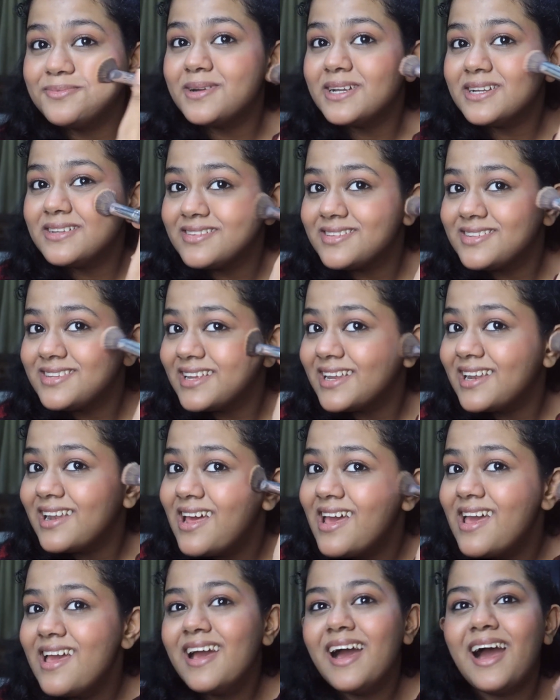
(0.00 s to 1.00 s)
but still
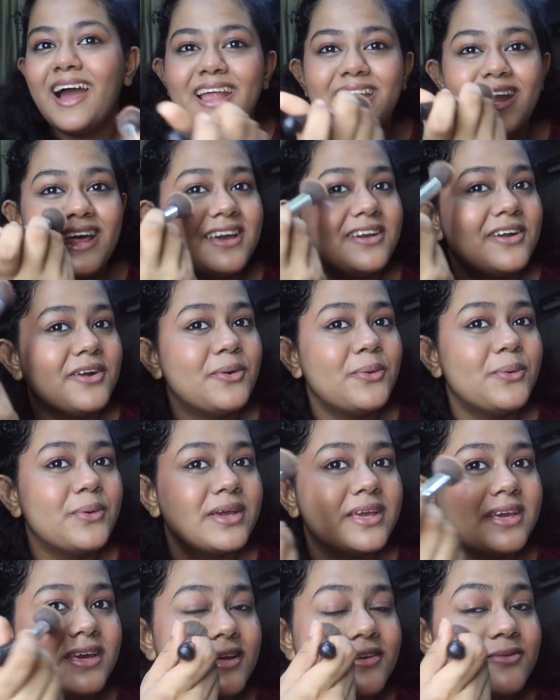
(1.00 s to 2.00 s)
I like
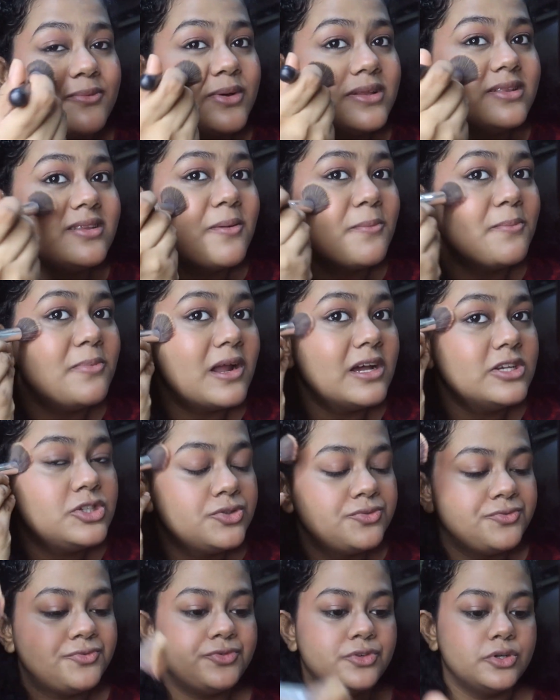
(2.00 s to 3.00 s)
going in with a
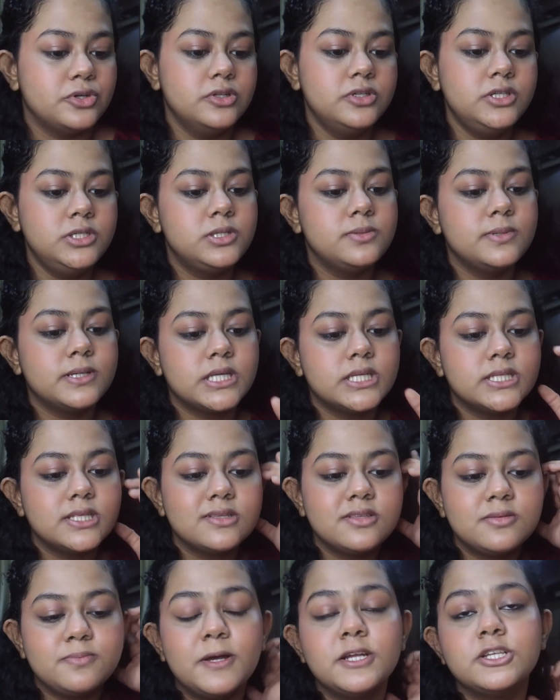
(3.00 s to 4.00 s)
brush first because
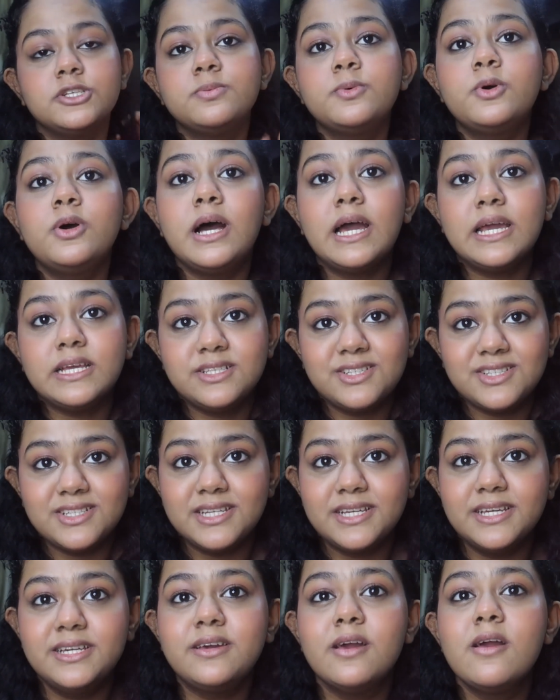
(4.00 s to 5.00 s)
it's much more
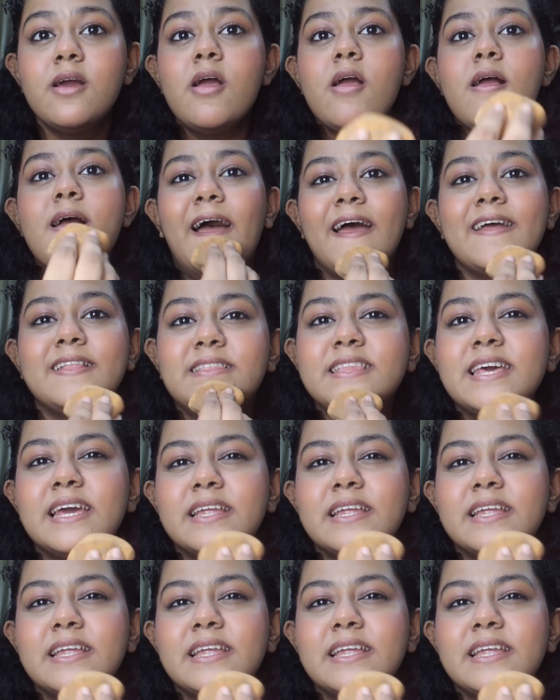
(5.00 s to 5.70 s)
hygienic, and